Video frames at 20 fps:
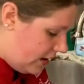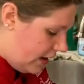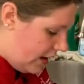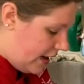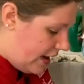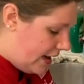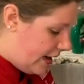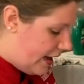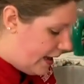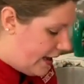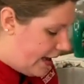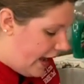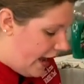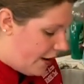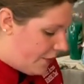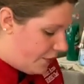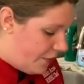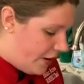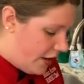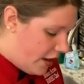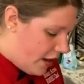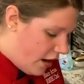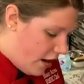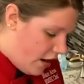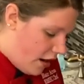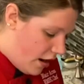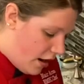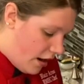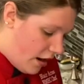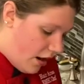And again, we
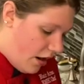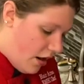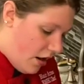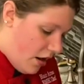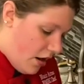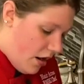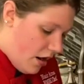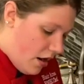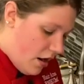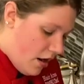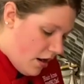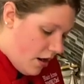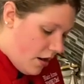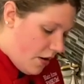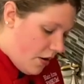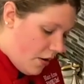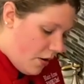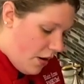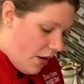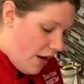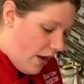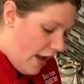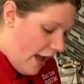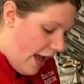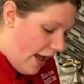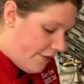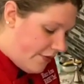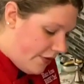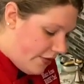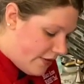are
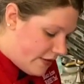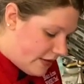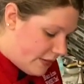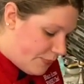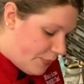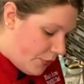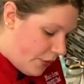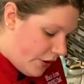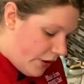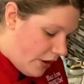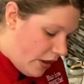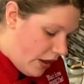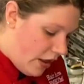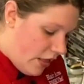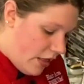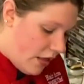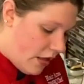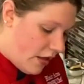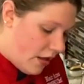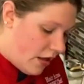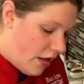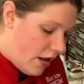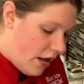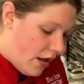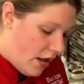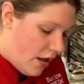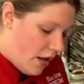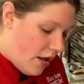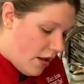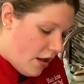having this boil
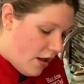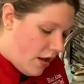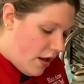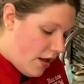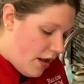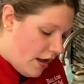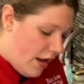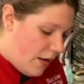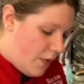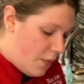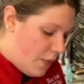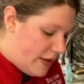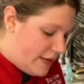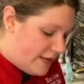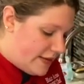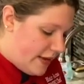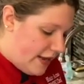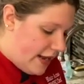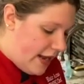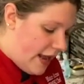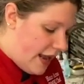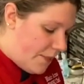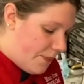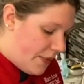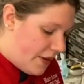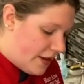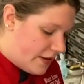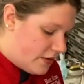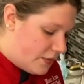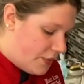and whisking it
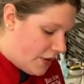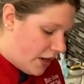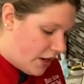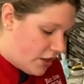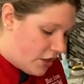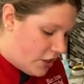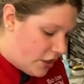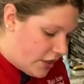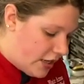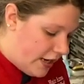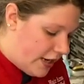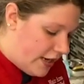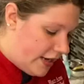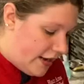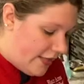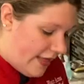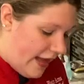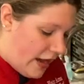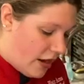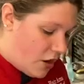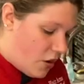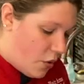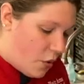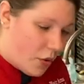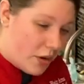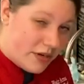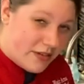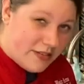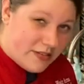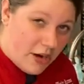because we are cooking that
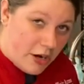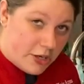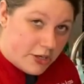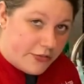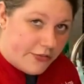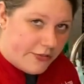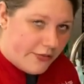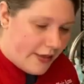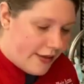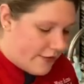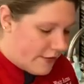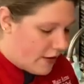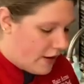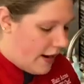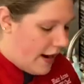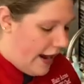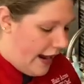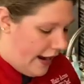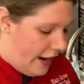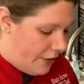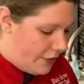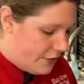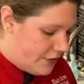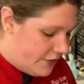cornstarch flavor out.